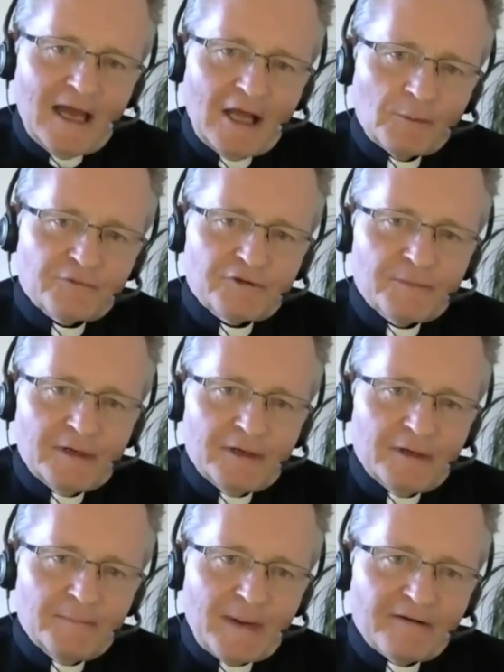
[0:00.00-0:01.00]
help from
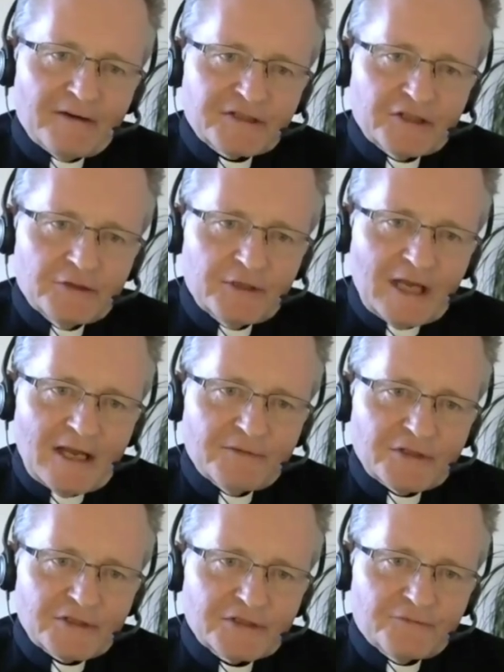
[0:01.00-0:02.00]
a barrister who
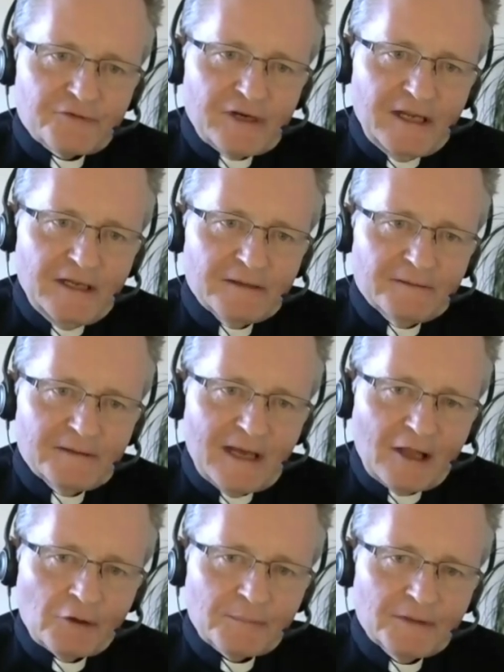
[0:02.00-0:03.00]
gave us free
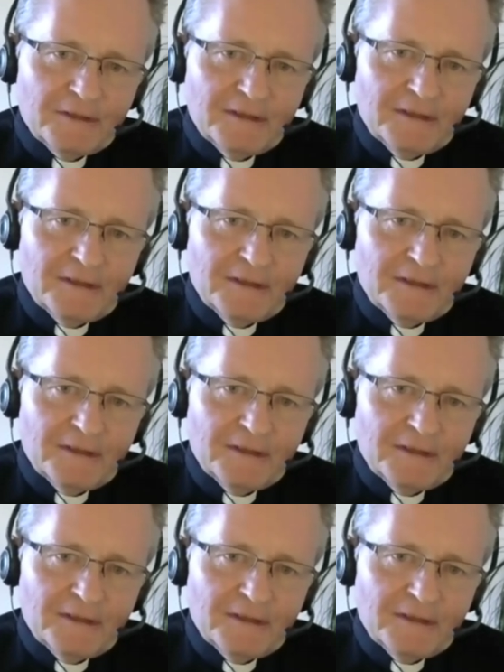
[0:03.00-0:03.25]
help.